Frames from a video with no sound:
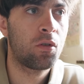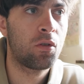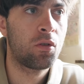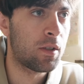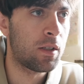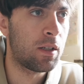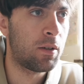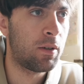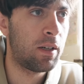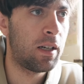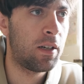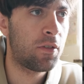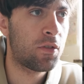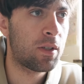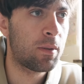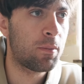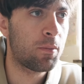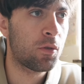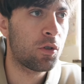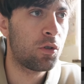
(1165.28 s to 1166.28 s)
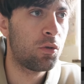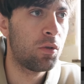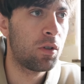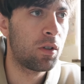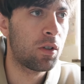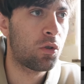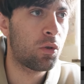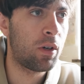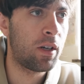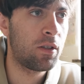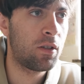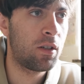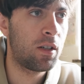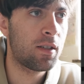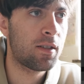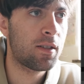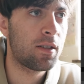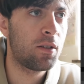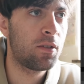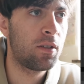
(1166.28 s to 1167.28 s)
Now I have some cool granular
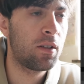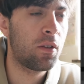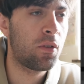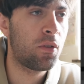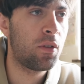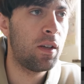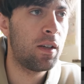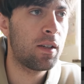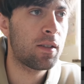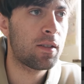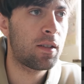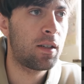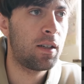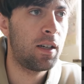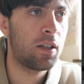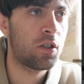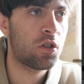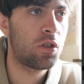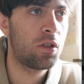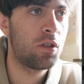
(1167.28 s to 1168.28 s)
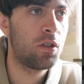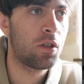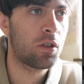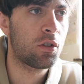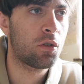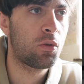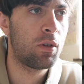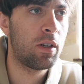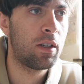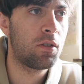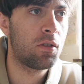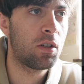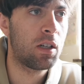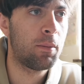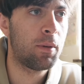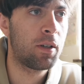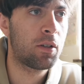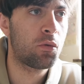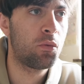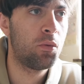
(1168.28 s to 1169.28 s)
sounding things that are actually not granular
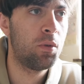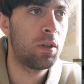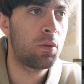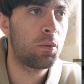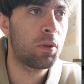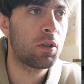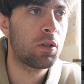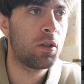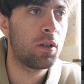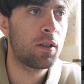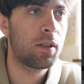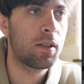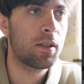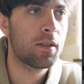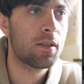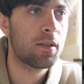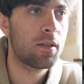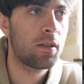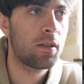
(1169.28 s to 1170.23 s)
but real recordings.